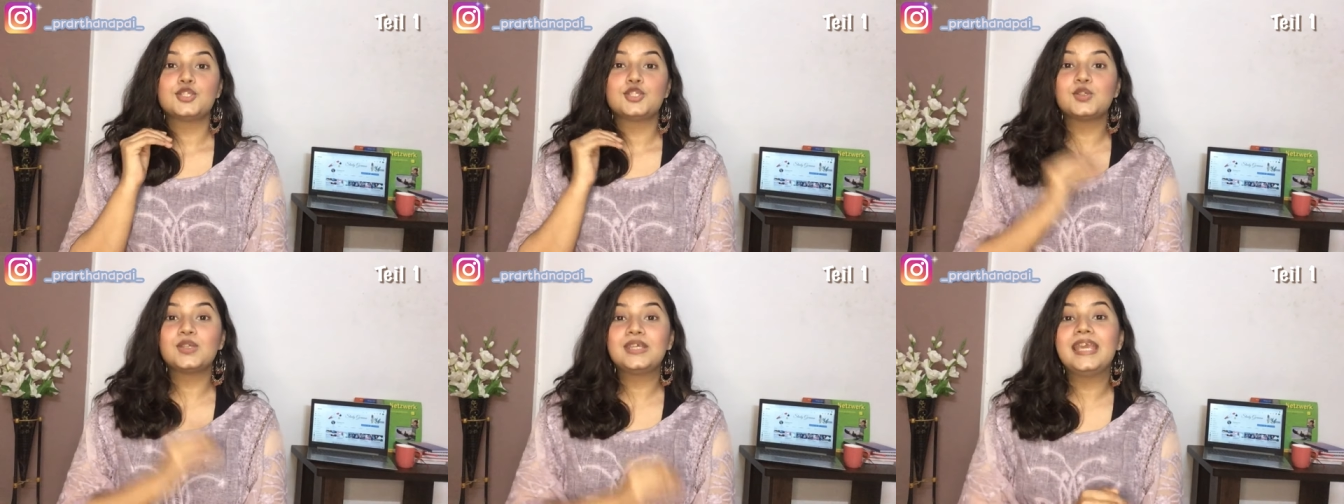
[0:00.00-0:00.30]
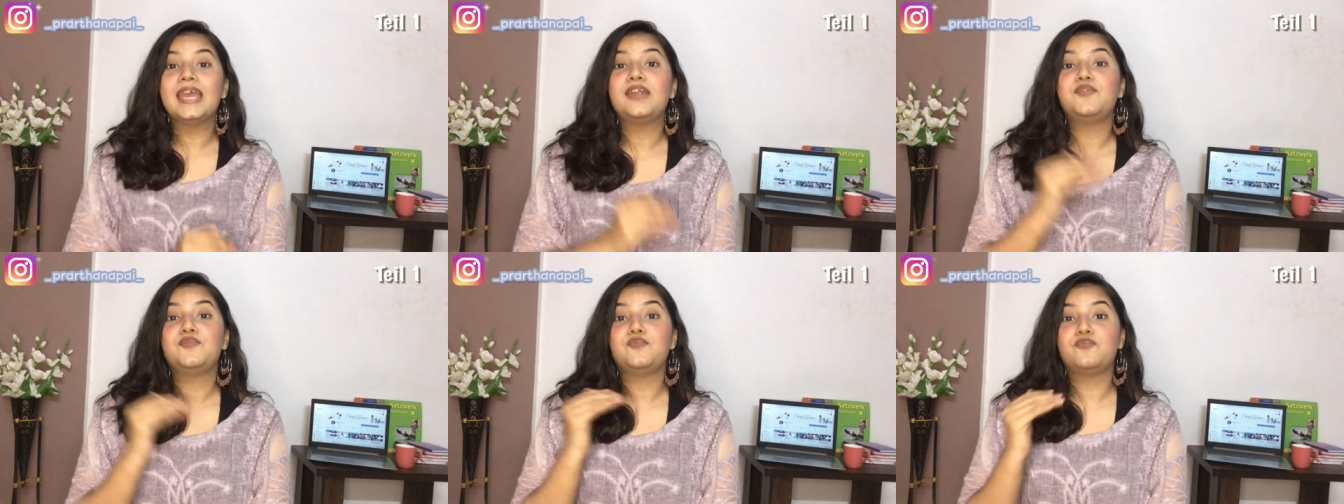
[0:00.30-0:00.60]
to
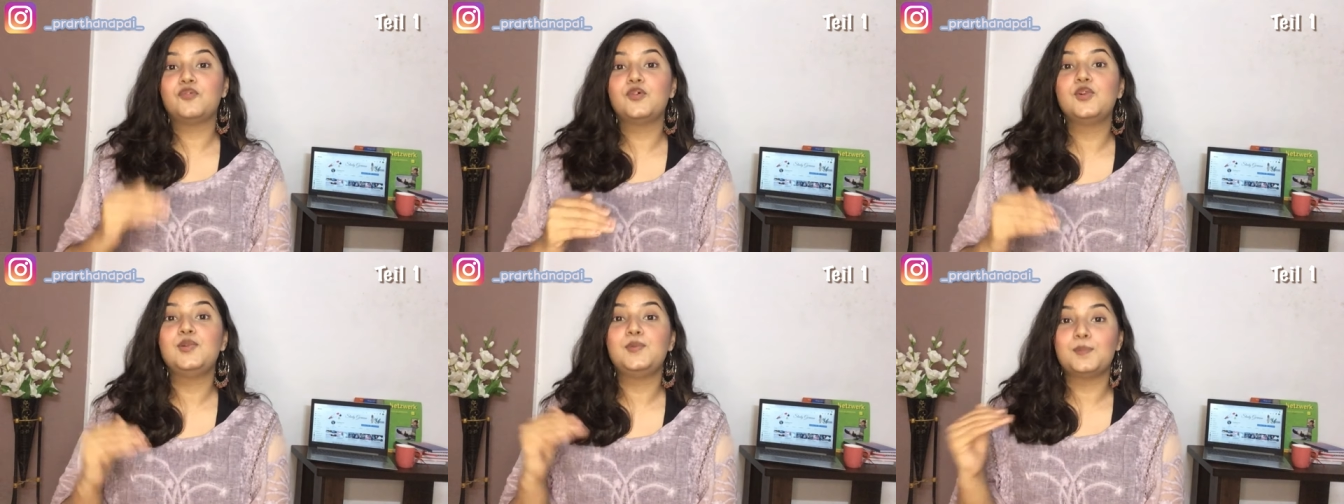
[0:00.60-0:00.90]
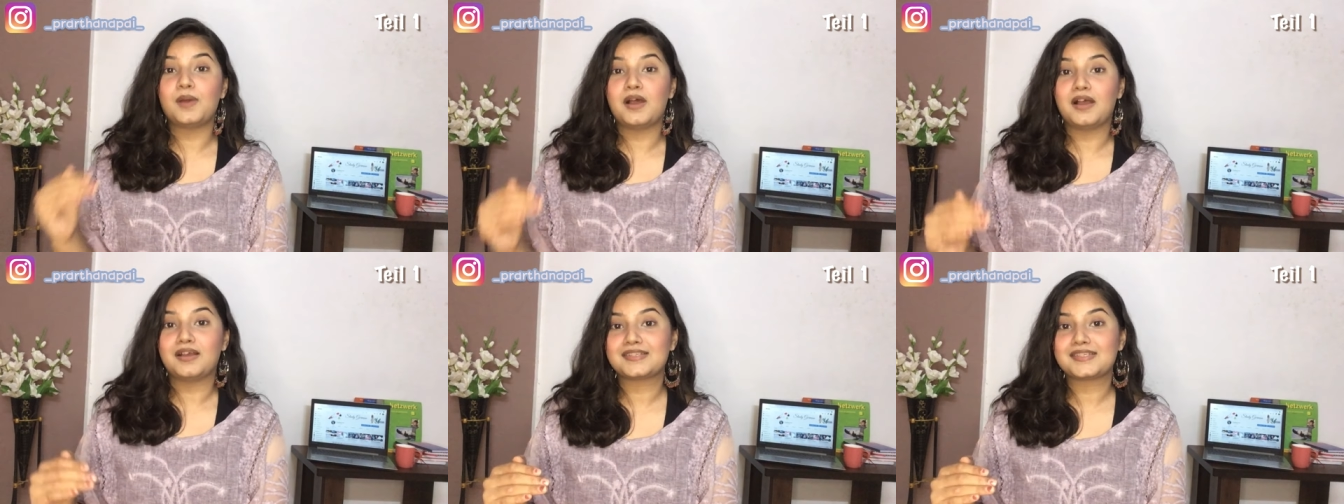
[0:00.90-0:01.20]
get full
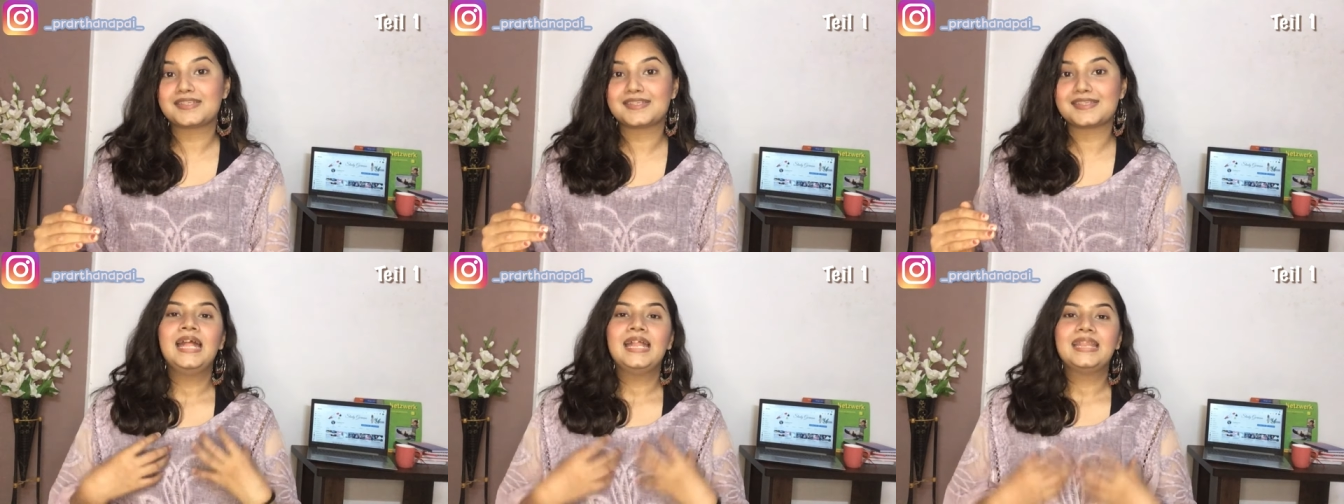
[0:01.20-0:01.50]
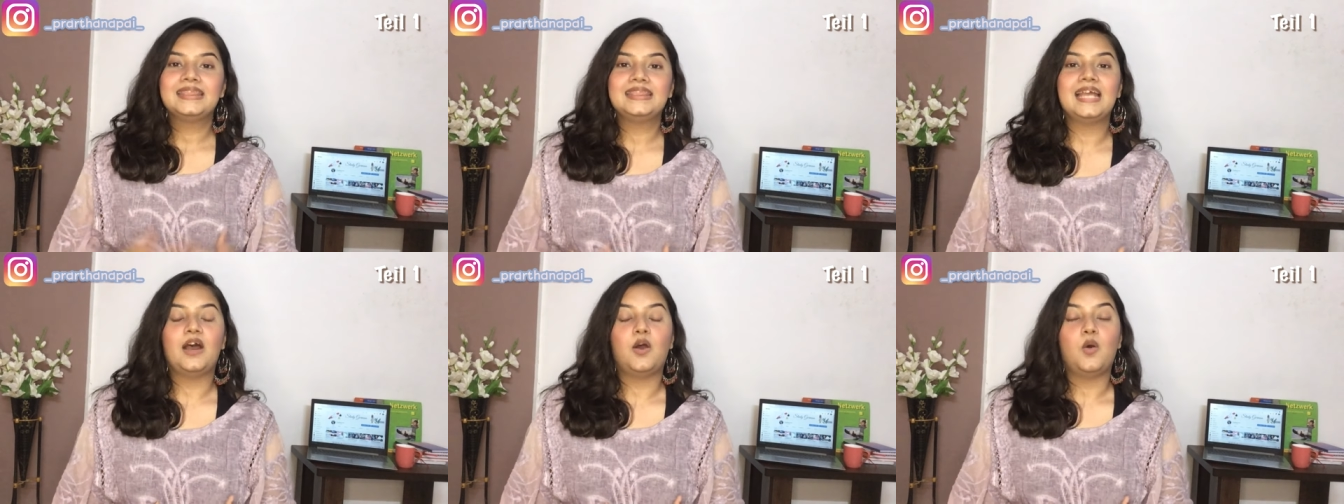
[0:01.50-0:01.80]
marks
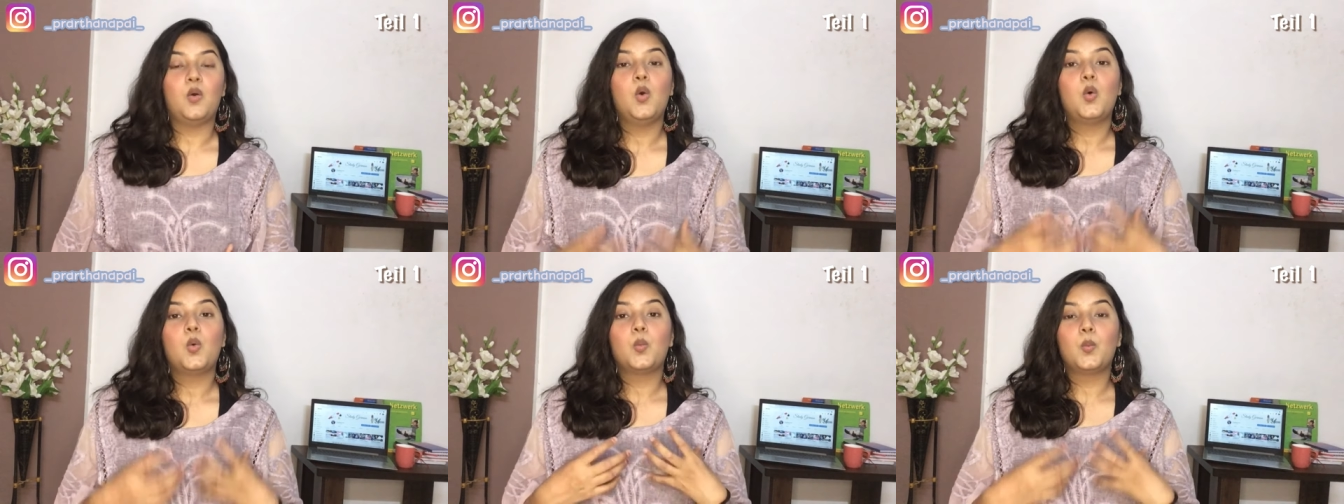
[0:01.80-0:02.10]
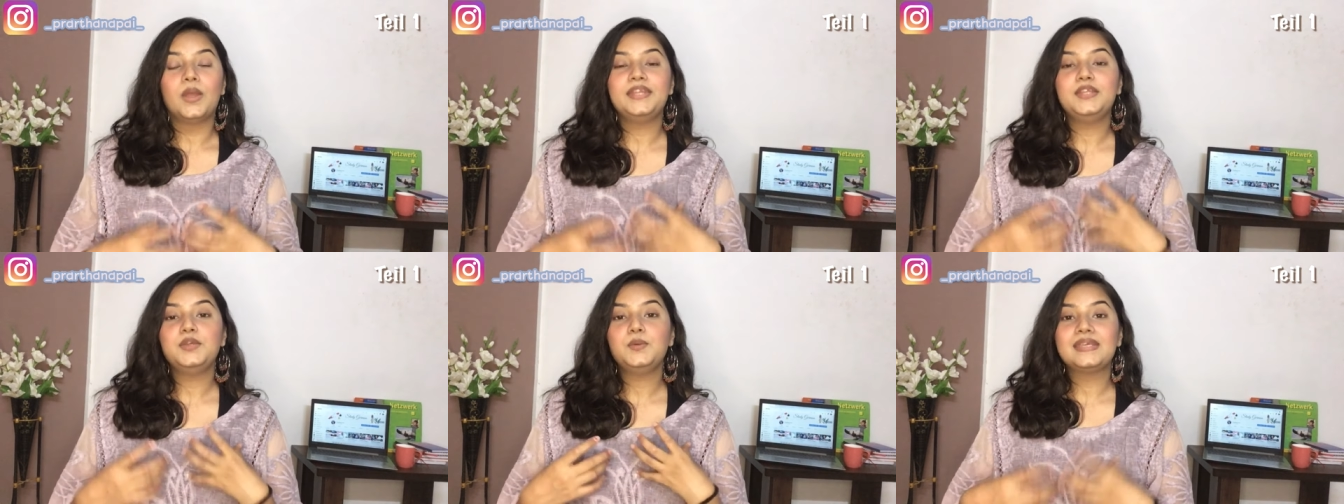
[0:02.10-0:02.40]
now
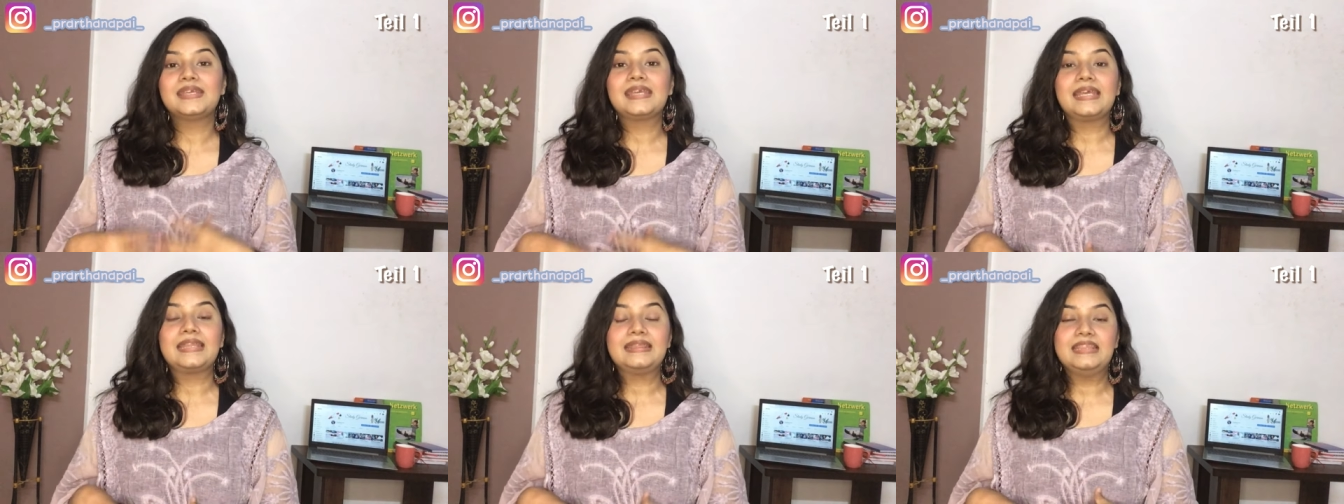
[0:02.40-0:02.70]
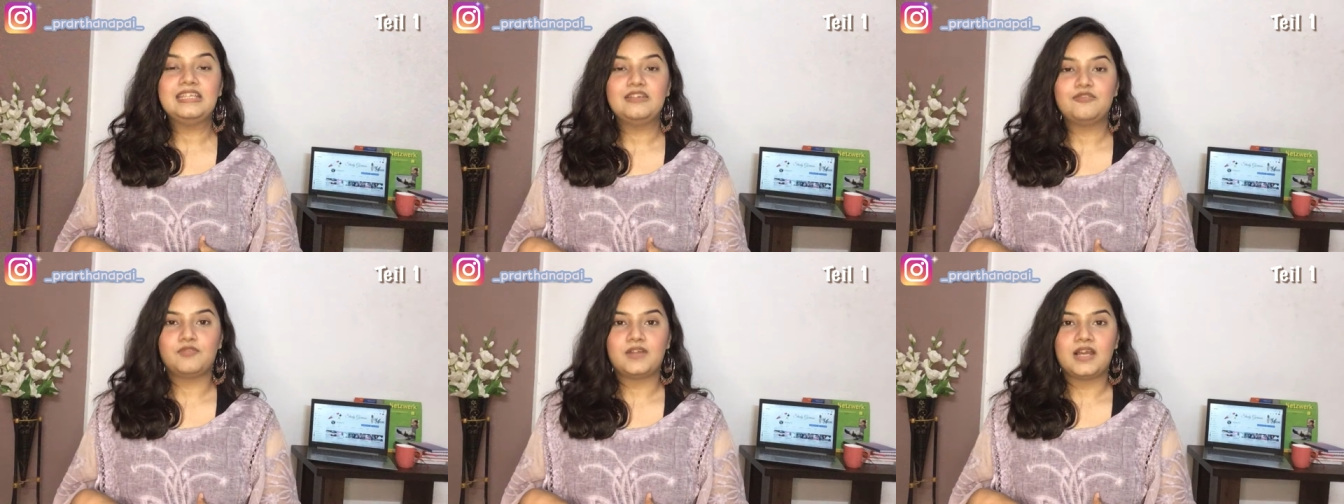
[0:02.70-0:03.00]
when you get
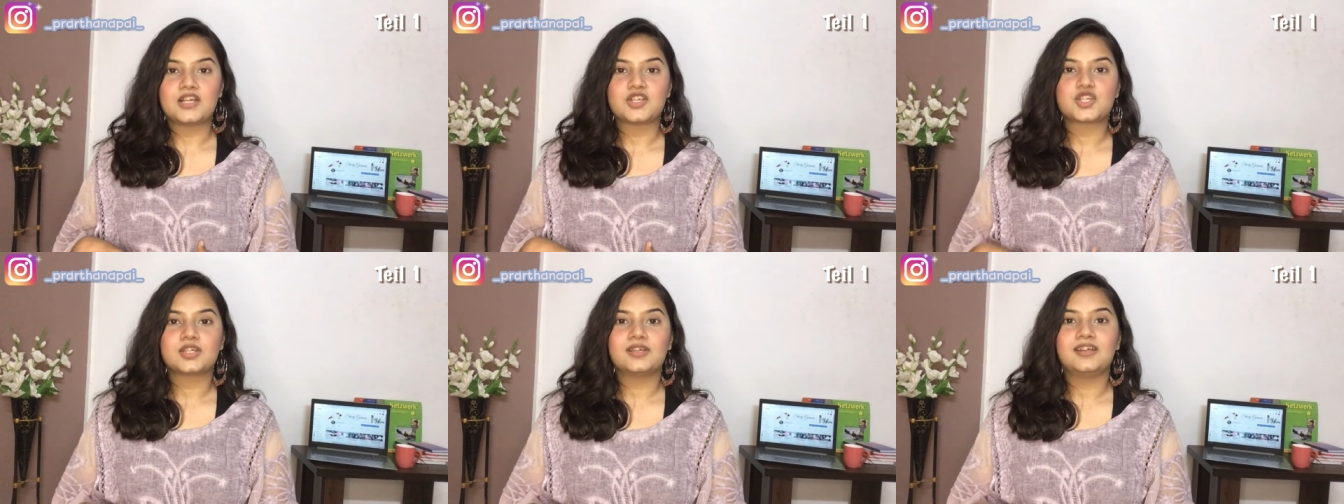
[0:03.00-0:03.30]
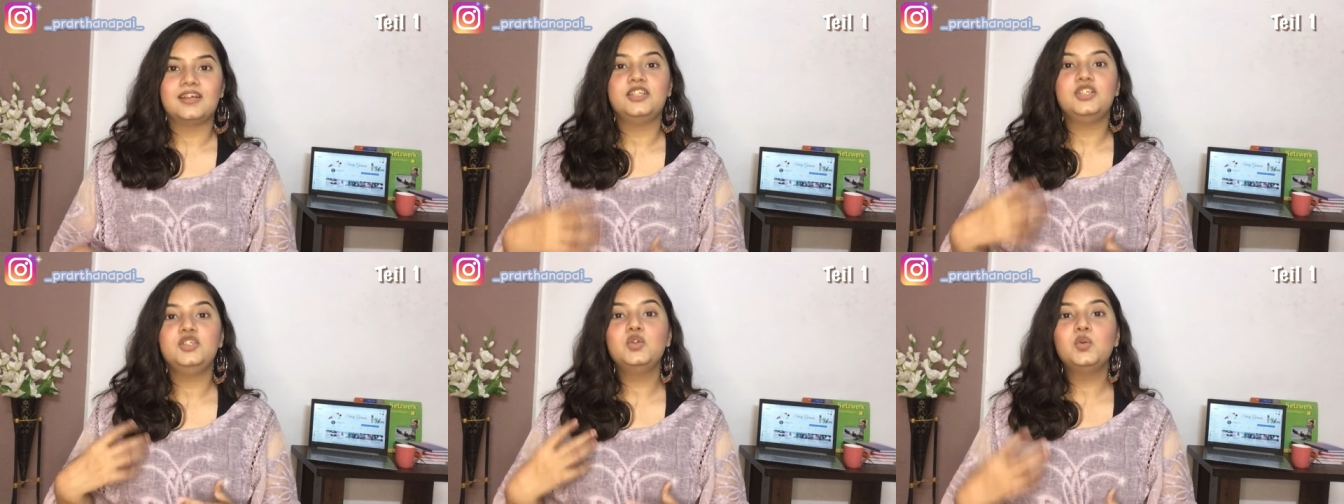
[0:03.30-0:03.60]
the
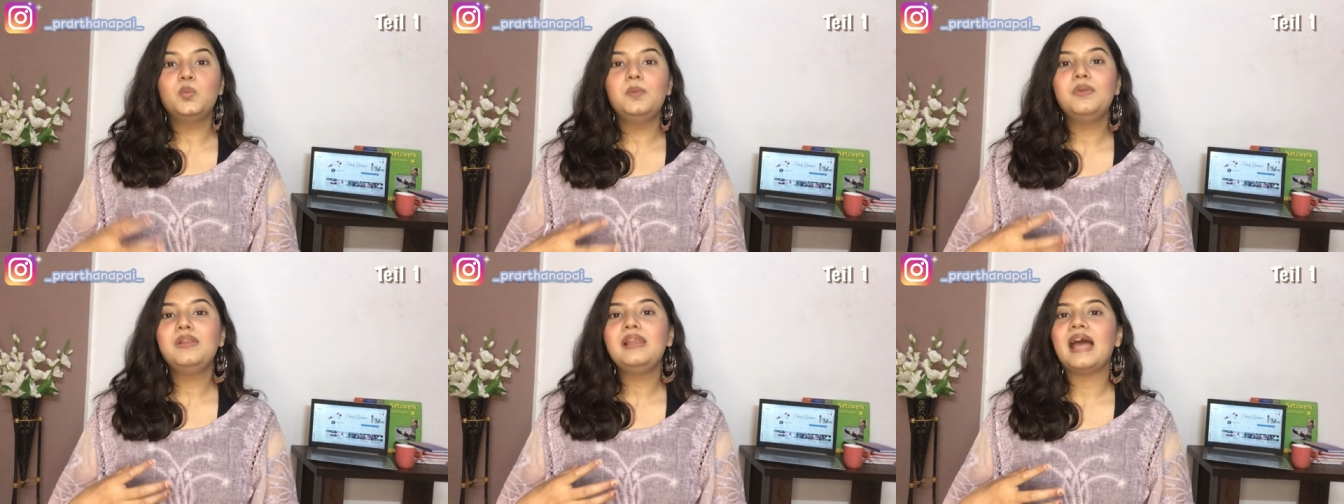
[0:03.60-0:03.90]
flashcard you will